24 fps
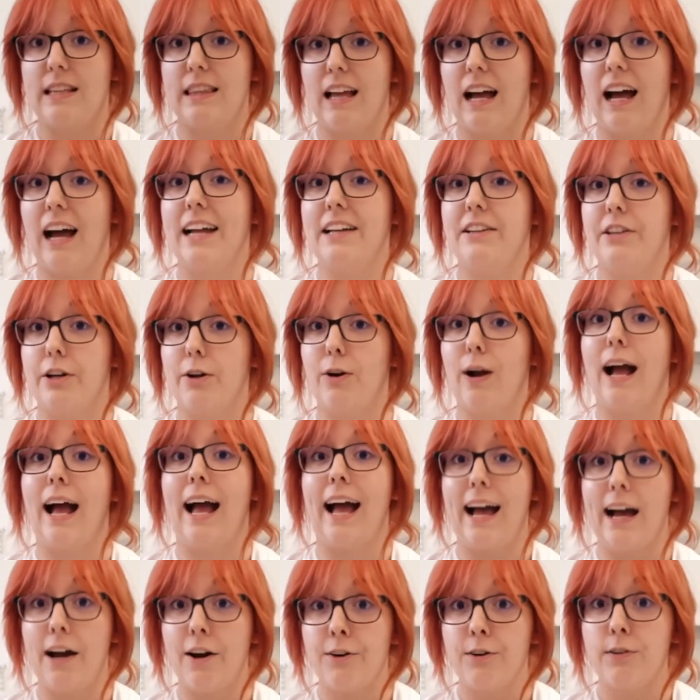that I know
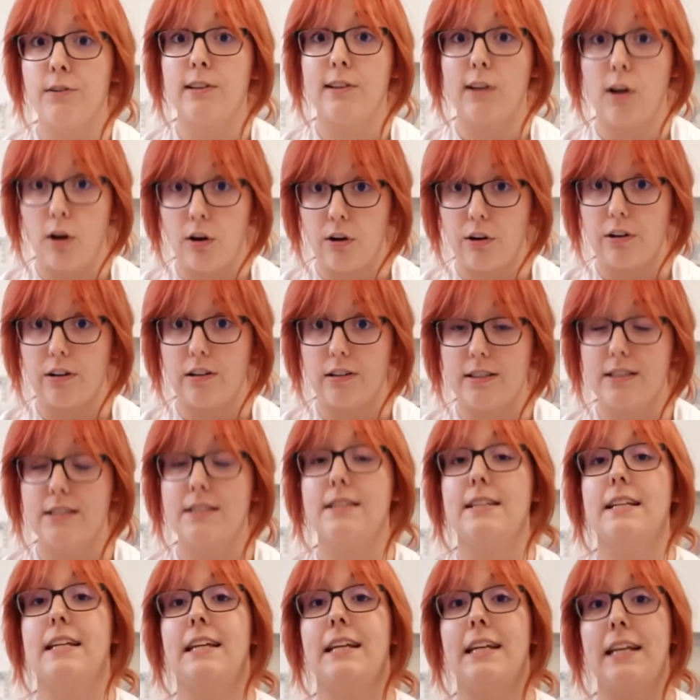how long
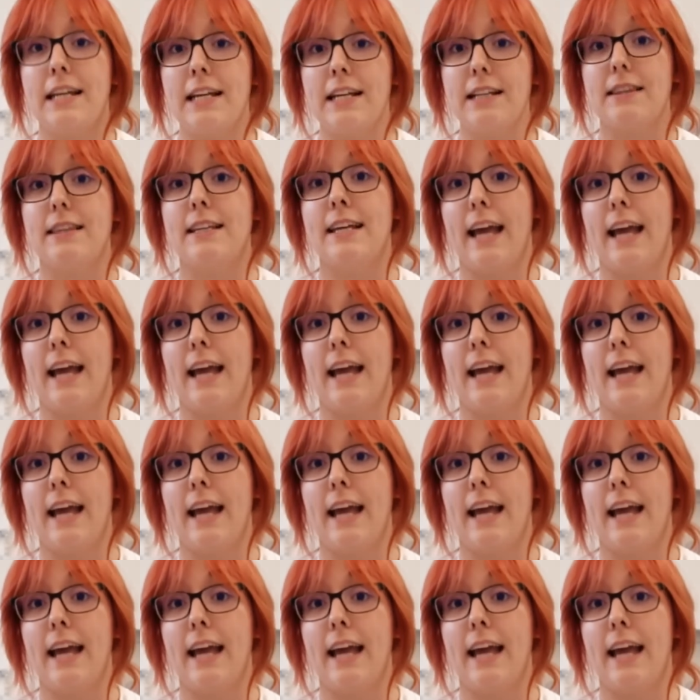to heat the